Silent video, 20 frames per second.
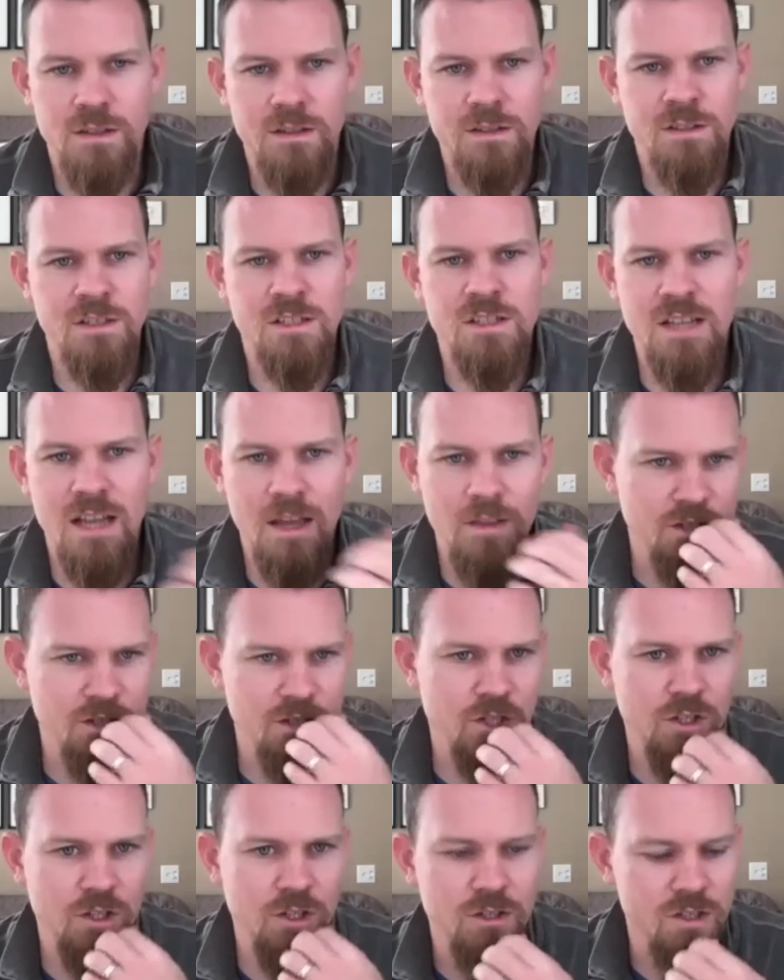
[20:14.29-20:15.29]
just down the
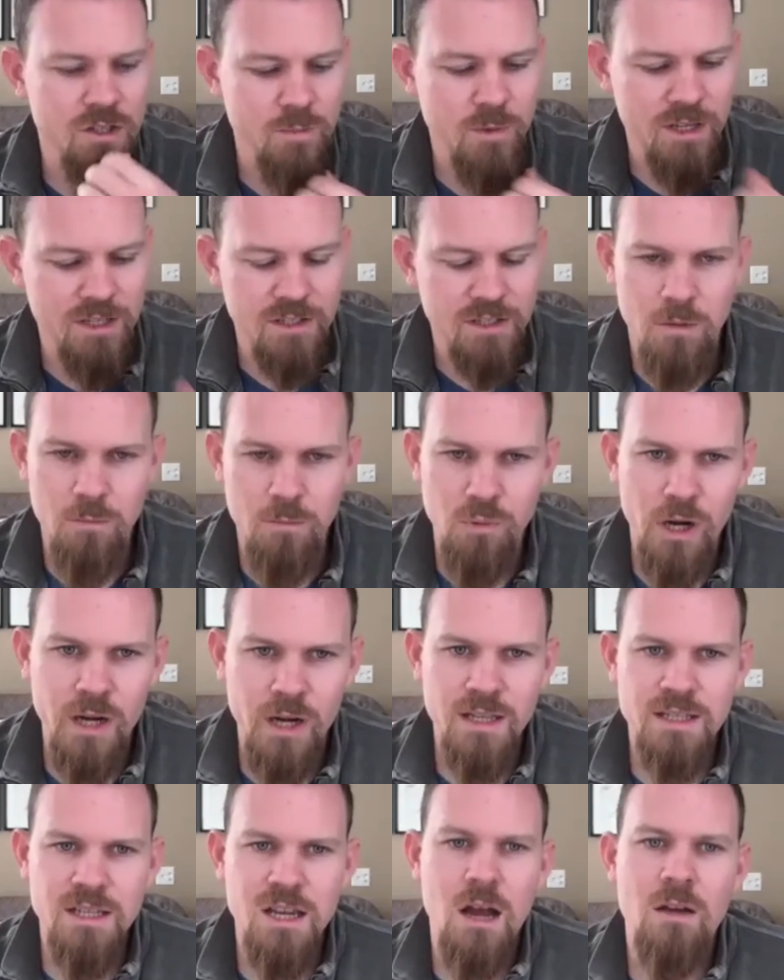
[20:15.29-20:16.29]
street, there's a place called
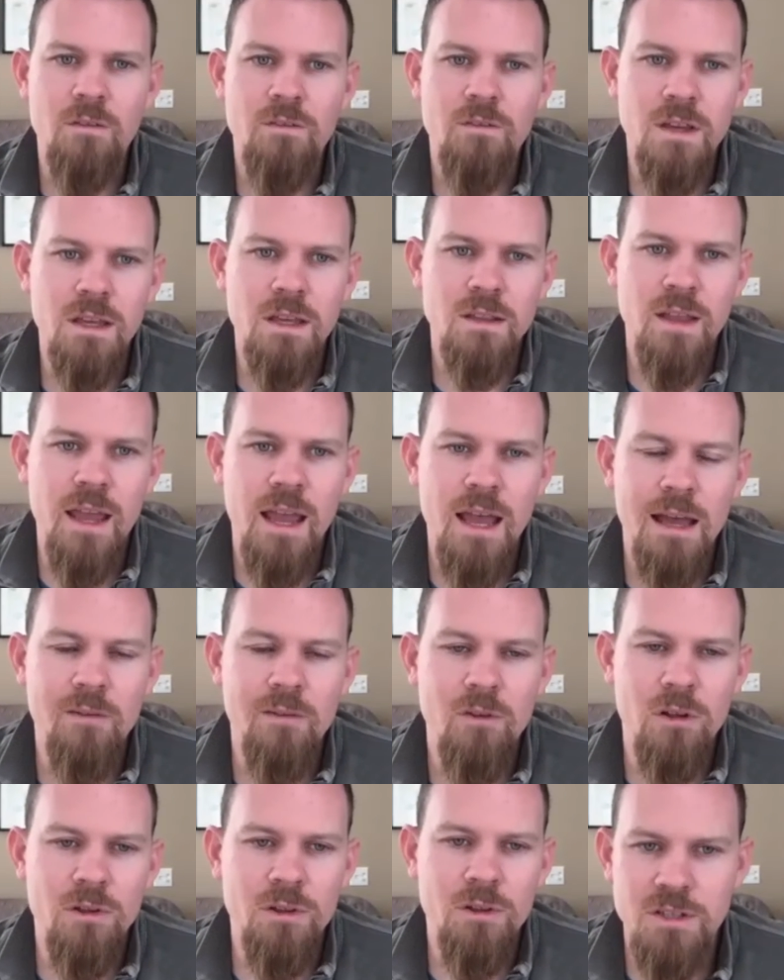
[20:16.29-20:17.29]
Brady's Coffee, and they have
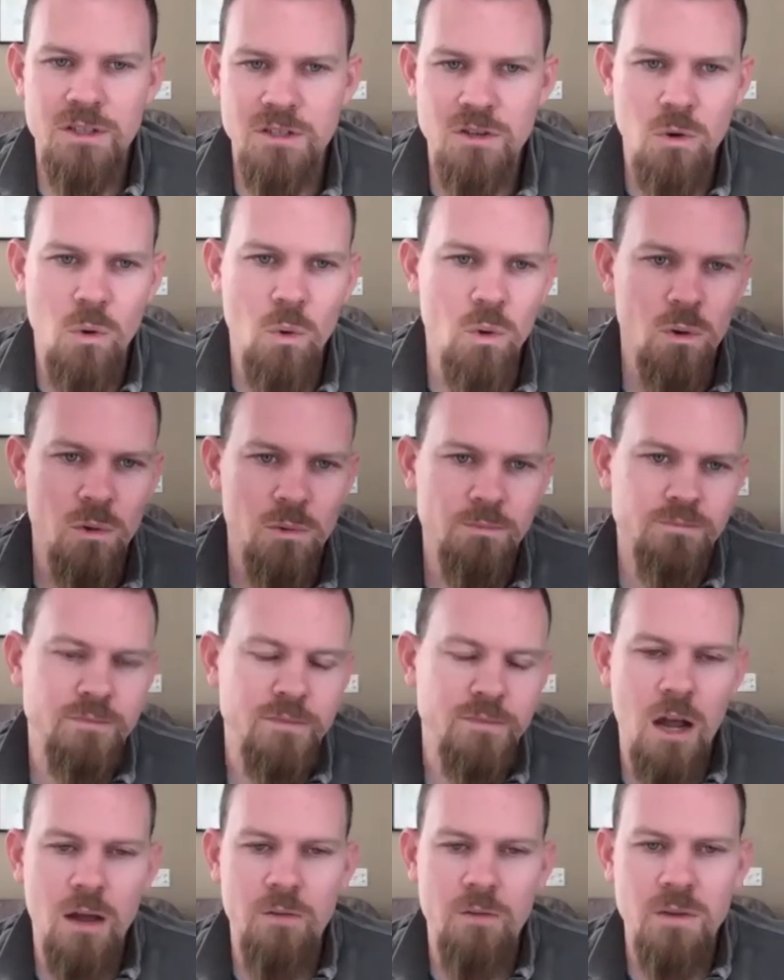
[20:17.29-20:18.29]
all these cool
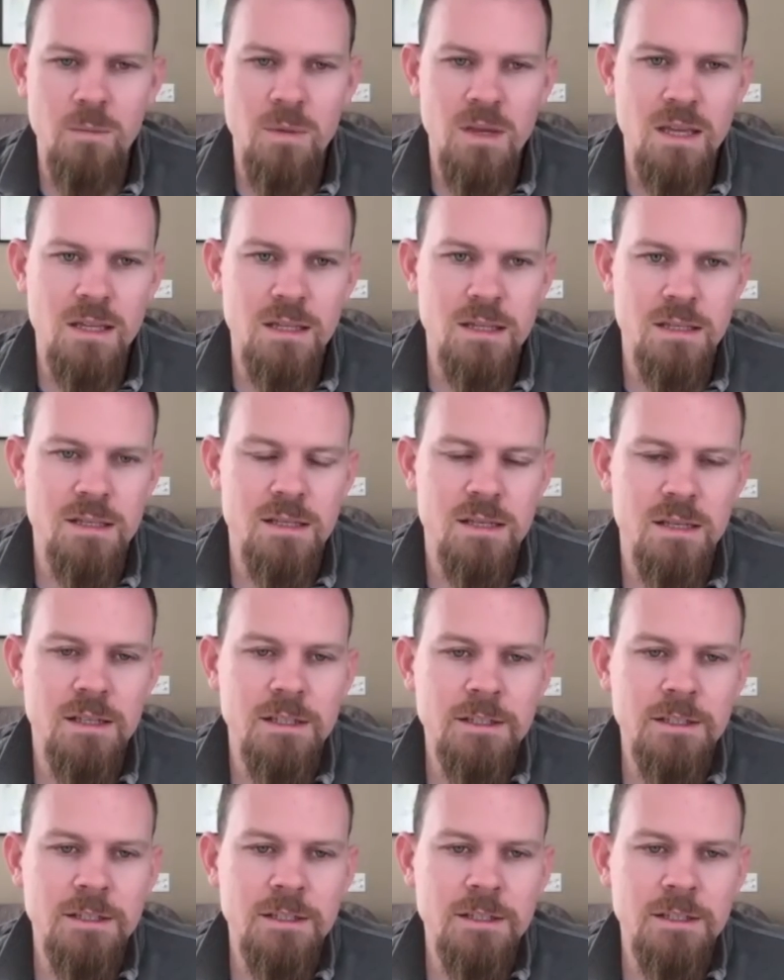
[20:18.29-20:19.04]
coffee beans.